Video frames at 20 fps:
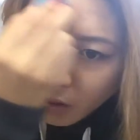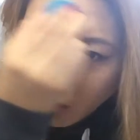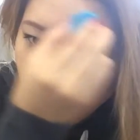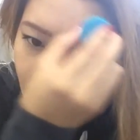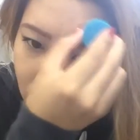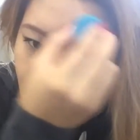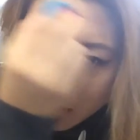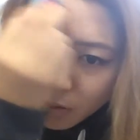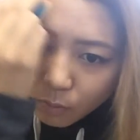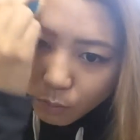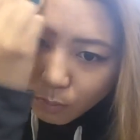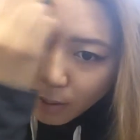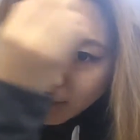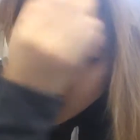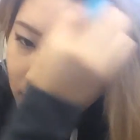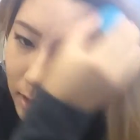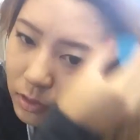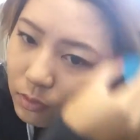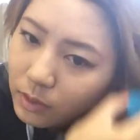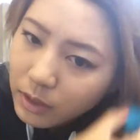covers the
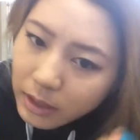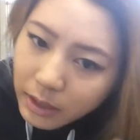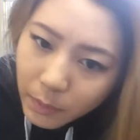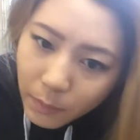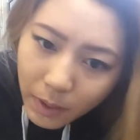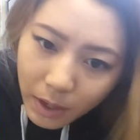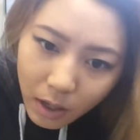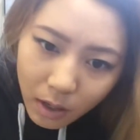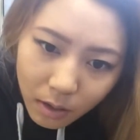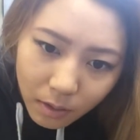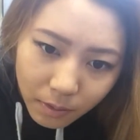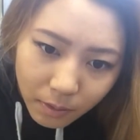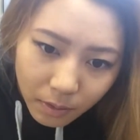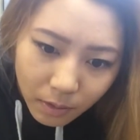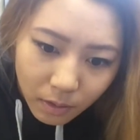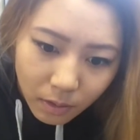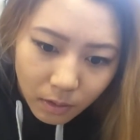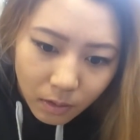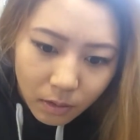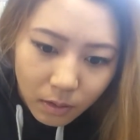redness really well.
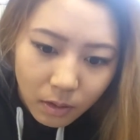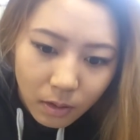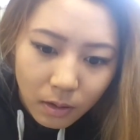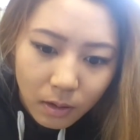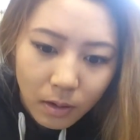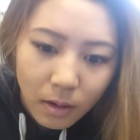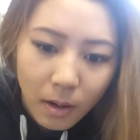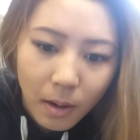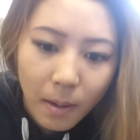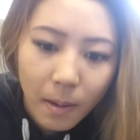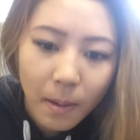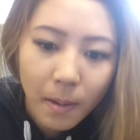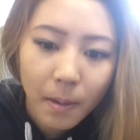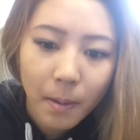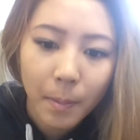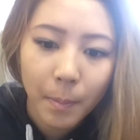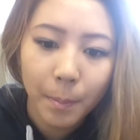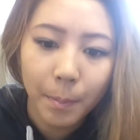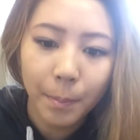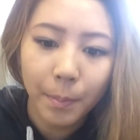
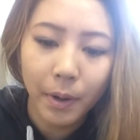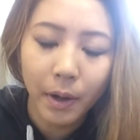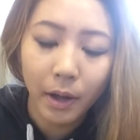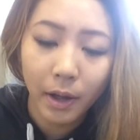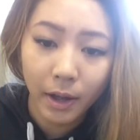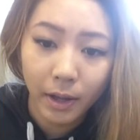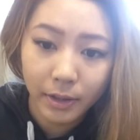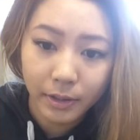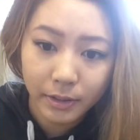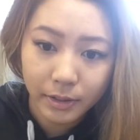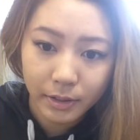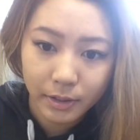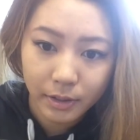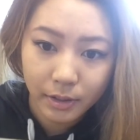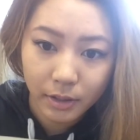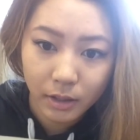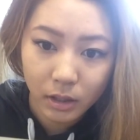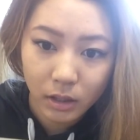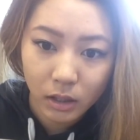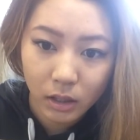But
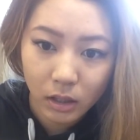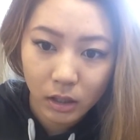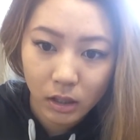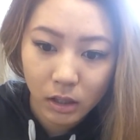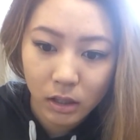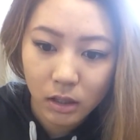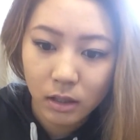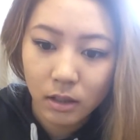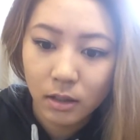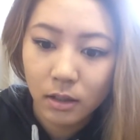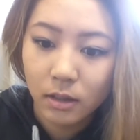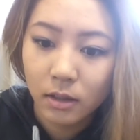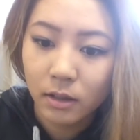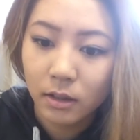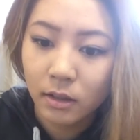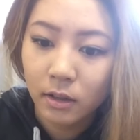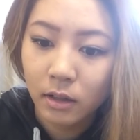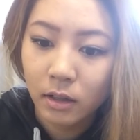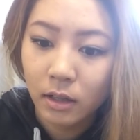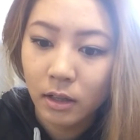
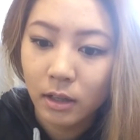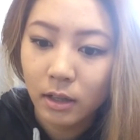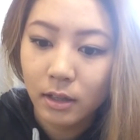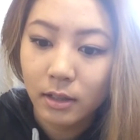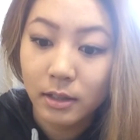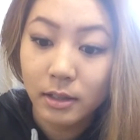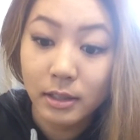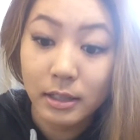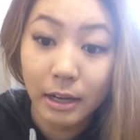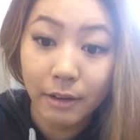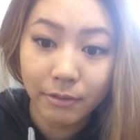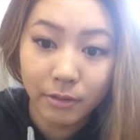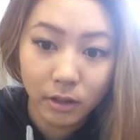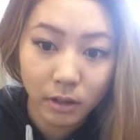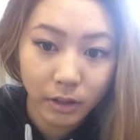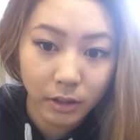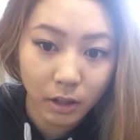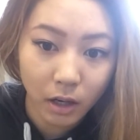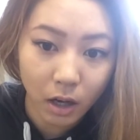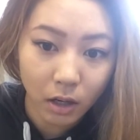it's
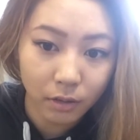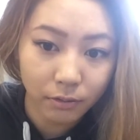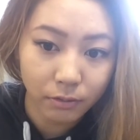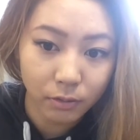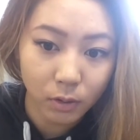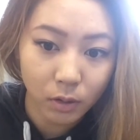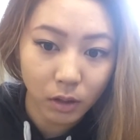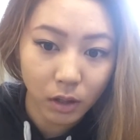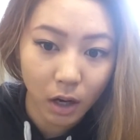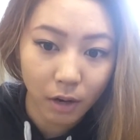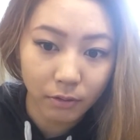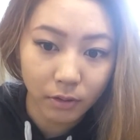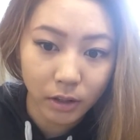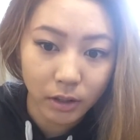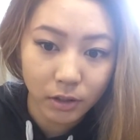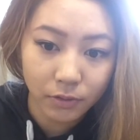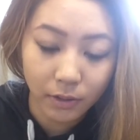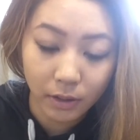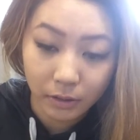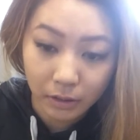definitely not a full
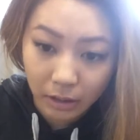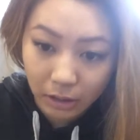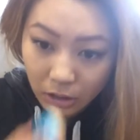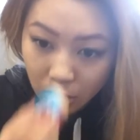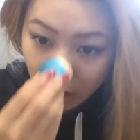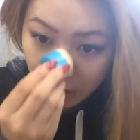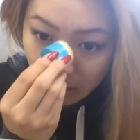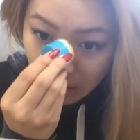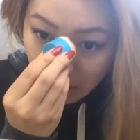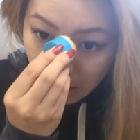coverage foundation.